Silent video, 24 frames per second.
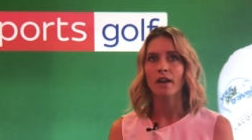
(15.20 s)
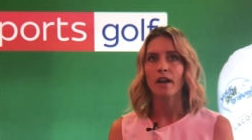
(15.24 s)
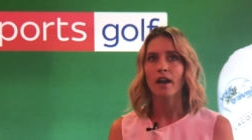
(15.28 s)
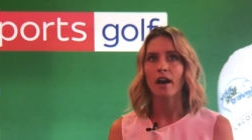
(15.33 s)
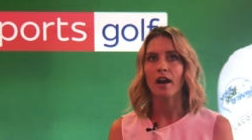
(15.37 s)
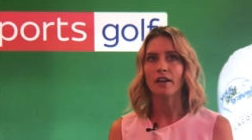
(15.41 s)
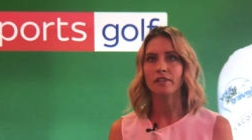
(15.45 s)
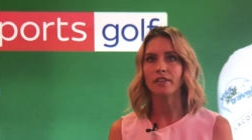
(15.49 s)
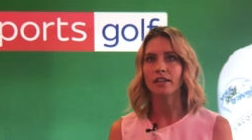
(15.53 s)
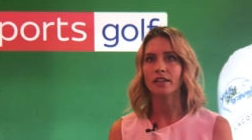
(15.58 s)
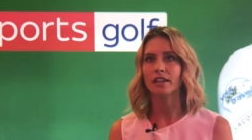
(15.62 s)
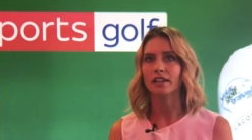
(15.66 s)

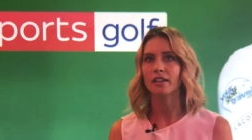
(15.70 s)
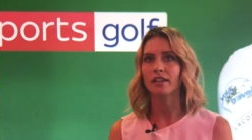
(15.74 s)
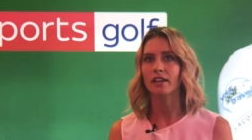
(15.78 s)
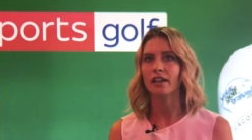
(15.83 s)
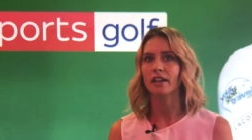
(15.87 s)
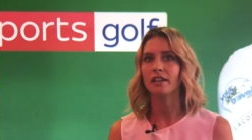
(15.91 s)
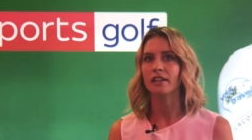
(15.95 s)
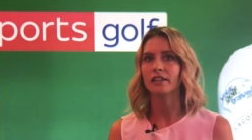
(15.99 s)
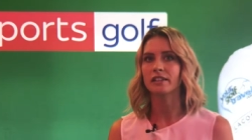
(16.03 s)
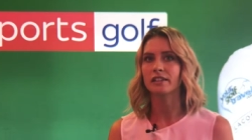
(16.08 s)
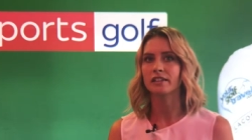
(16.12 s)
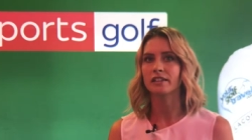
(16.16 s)
I think
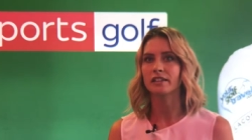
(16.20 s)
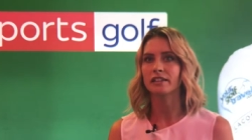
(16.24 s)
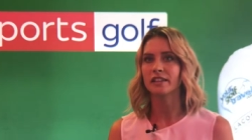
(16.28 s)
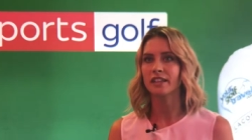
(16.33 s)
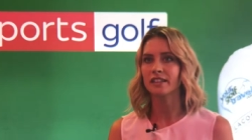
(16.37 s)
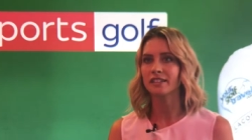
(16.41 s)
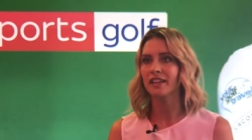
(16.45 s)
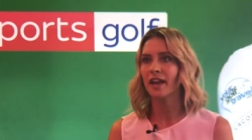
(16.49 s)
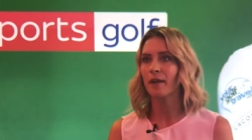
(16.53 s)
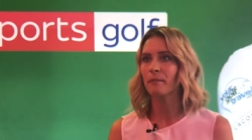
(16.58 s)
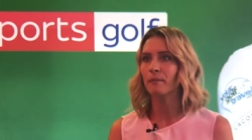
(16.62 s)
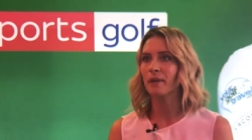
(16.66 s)

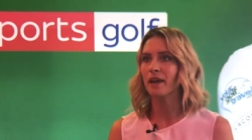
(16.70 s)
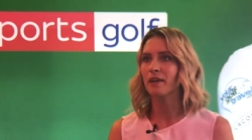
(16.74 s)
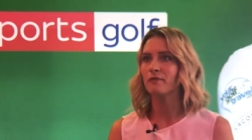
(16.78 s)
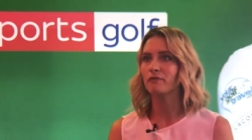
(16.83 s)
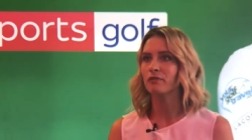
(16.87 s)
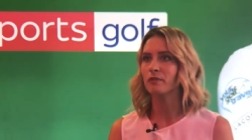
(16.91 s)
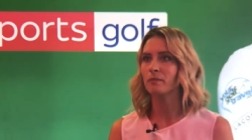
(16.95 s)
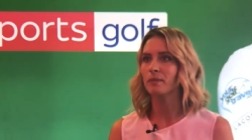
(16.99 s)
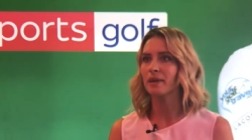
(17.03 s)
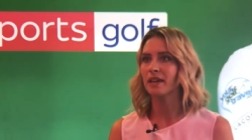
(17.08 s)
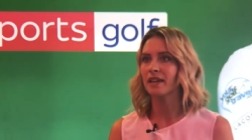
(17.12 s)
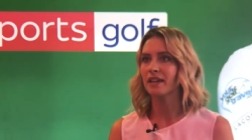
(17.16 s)
this campaign
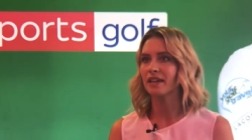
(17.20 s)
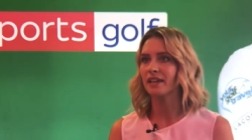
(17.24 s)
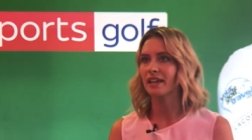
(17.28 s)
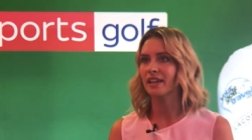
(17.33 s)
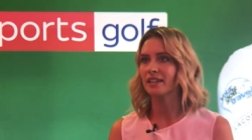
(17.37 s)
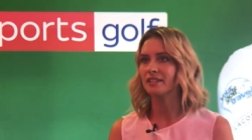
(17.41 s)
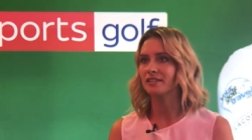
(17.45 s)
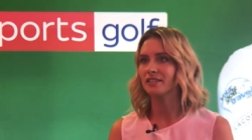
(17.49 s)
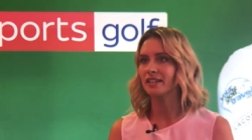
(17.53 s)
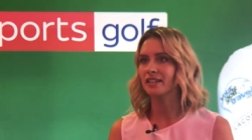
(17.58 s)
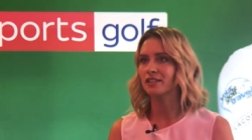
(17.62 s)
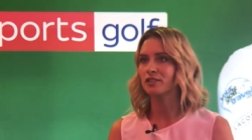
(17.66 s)
for me
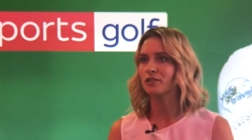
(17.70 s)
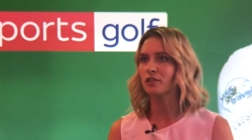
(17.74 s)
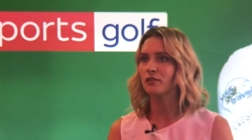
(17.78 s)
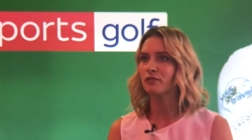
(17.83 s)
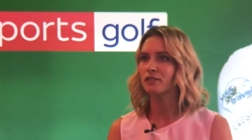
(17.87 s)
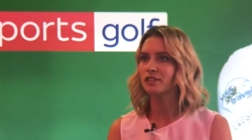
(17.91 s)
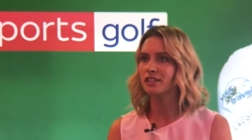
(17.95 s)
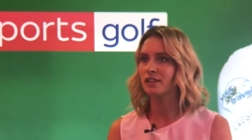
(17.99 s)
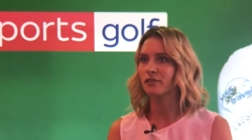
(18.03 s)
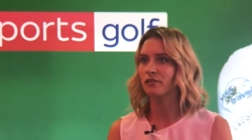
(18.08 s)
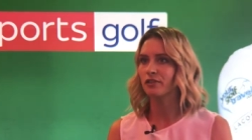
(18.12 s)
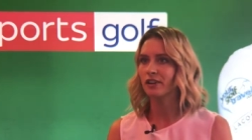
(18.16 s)
is, is sort of
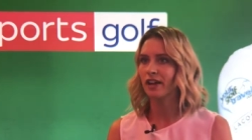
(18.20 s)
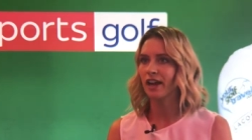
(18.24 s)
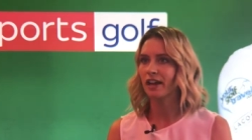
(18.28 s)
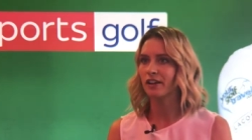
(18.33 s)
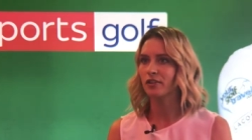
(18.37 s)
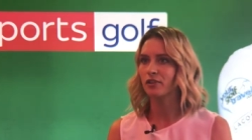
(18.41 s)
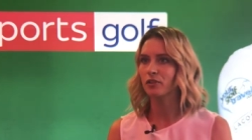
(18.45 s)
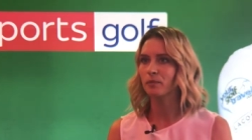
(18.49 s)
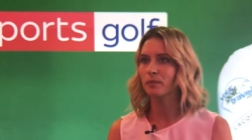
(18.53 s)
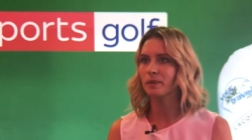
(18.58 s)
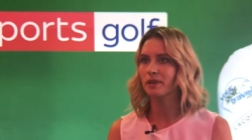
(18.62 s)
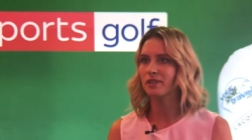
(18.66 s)
a different
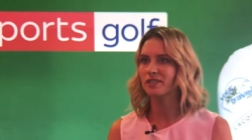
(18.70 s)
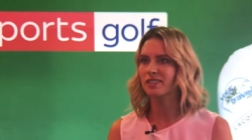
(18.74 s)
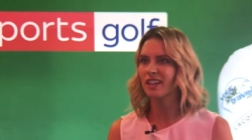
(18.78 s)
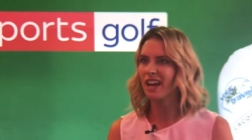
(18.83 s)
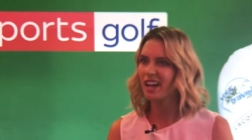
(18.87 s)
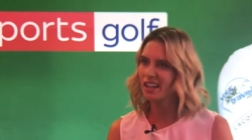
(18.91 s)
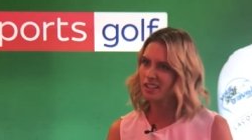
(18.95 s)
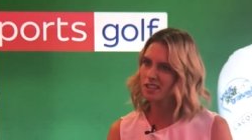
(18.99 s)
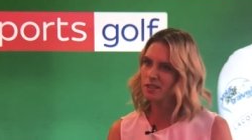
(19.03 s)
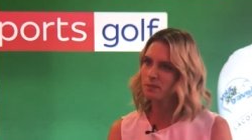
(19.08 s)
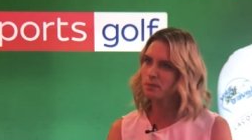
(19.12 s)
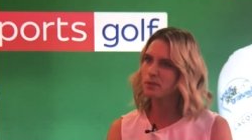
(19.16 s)
angle because it
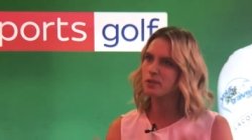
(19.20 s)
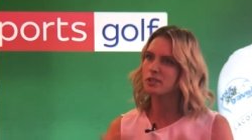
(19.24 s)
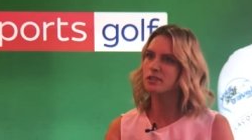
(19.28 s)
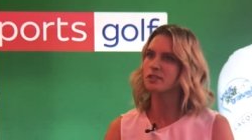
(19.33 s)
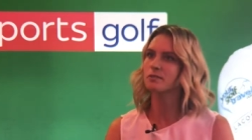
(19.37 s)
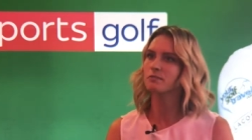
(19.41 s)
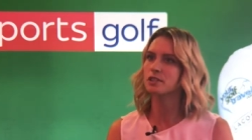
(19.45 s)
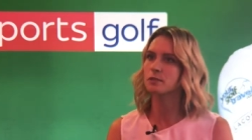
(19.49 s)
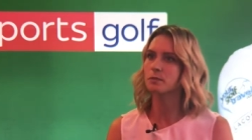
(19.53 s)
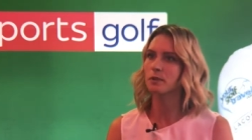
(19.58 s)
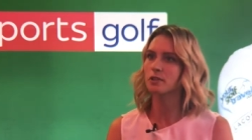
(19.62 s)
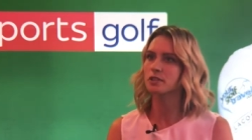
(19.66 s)
actually puts
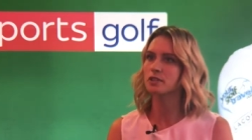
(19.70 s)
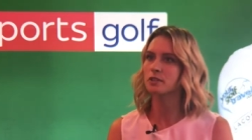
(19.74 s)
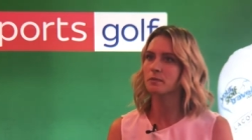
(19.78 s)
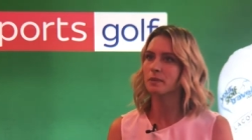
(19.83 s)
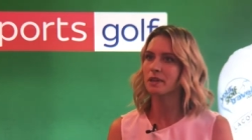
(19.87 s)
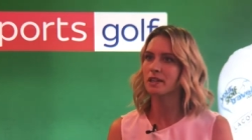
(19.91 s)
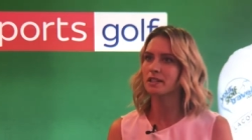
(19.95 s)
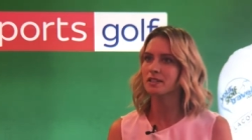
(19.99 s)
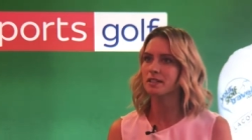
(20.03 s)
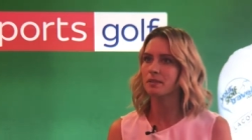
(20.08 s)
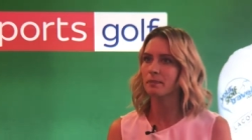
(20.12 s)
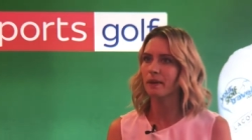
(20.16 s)
some
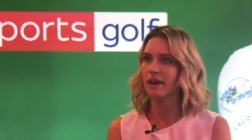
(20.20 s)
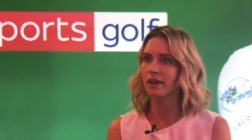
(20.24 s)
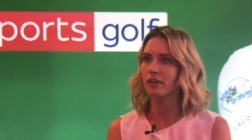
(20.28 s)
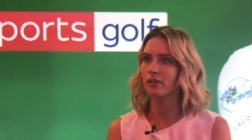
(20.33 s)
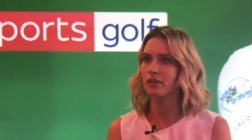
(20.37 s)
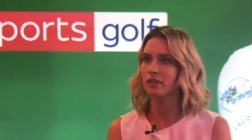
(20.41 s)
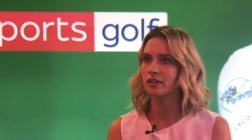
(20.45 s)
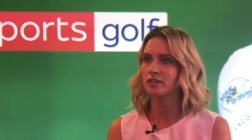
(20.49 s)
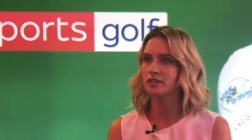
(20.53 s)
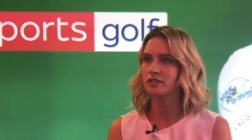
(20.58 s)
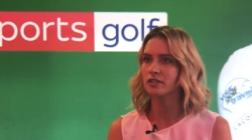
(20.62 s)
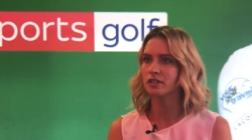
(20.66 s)
responsibility back
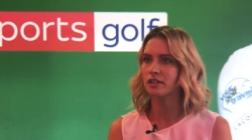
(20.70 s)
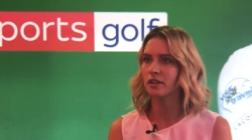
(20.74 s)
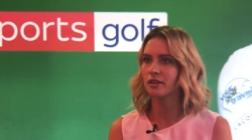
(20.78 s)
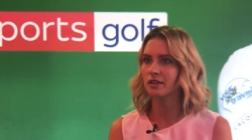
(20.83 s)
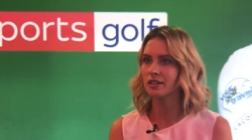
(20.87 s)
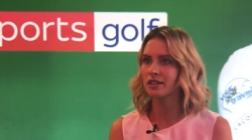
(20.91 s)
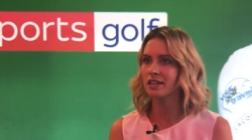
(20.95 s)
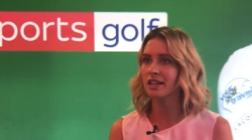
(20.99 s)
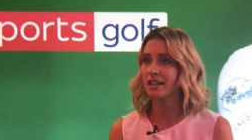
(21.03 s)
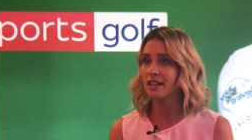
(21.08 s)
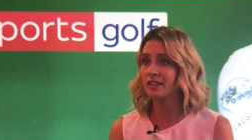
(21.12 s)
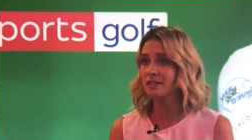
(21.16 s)
on us. You know,
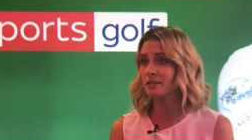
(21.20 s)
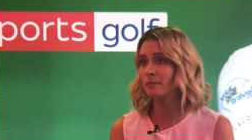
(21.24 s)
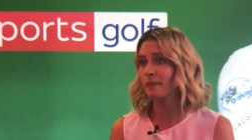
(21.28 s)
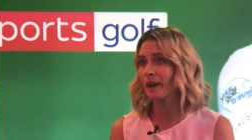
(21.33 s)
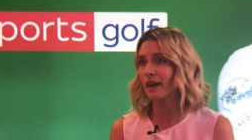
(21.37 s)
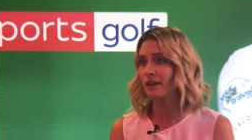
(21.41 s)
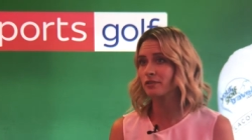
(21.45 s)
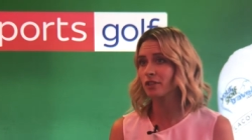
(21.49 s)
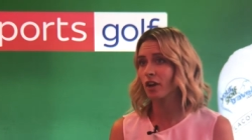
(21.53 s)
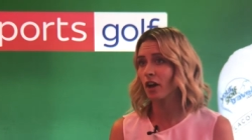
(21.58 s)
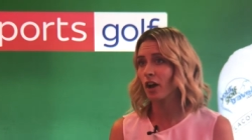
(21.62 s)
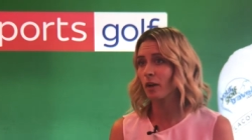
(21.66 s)
it is
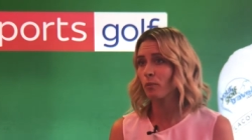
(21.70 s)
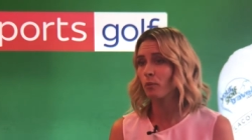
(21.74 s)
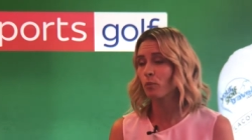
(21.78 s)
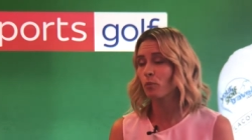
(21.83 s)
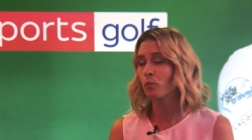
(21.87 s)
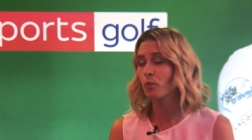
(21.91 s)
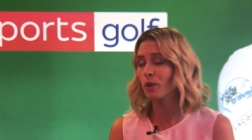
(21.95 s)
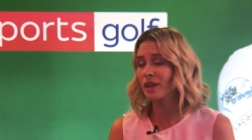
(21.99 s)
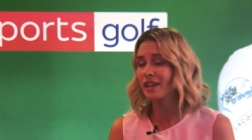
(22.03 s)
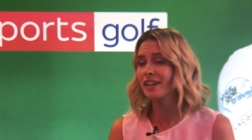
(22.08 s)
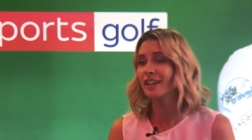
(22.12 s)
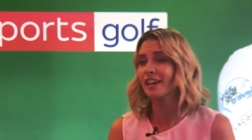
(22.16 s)
about
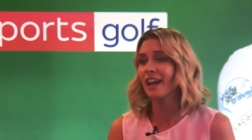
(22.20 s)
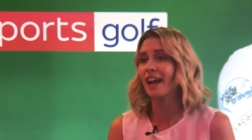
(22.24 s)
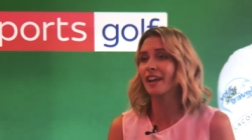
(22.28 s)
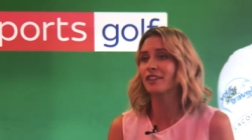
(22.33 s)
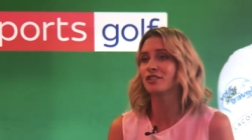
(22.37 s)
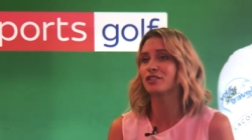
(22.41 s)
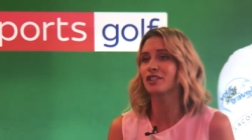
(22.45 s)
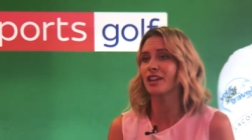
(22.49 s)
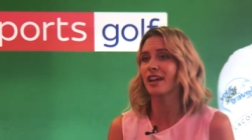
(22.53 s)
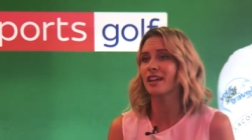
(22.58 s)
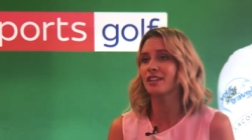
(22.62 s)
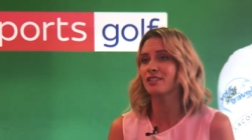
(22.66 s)
time. We
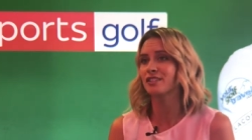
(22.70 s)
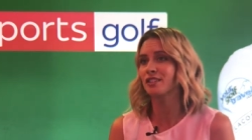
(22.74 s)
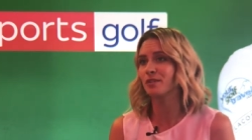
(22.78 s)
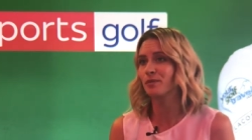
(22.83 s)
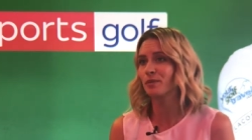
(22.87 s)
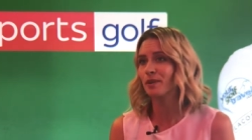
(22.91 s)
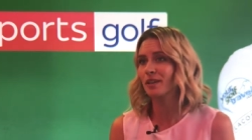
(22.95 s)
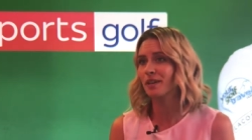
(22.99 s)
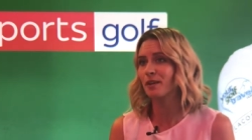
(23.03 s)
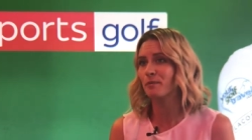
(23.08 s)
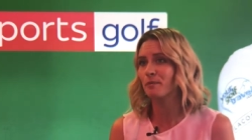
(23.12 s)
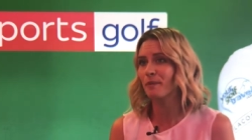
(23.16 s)
can change it.
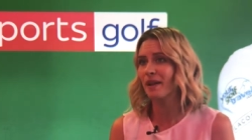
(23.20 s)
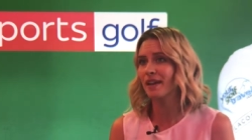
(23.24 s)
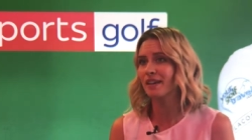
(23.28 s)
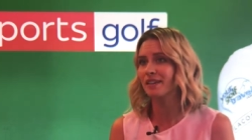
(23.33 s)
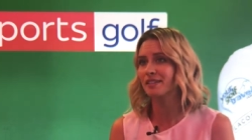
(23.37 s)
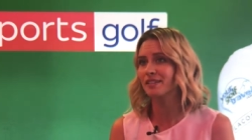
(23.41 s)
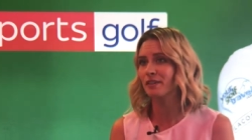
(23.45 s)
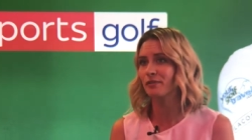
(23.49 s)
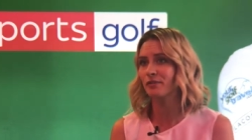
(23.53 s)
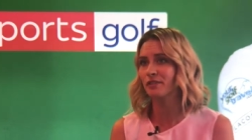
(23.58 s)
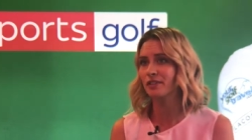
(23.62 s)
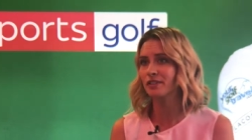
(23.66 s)
We can make a
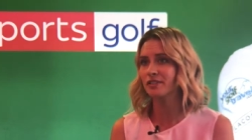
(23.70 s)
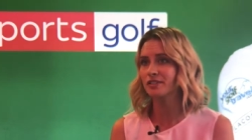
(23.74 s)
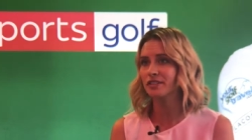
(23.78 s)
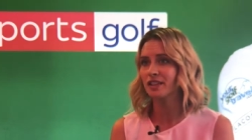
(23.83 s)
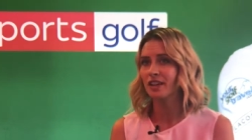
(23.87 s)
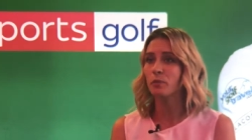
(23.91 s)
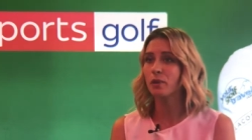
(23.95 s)
difference.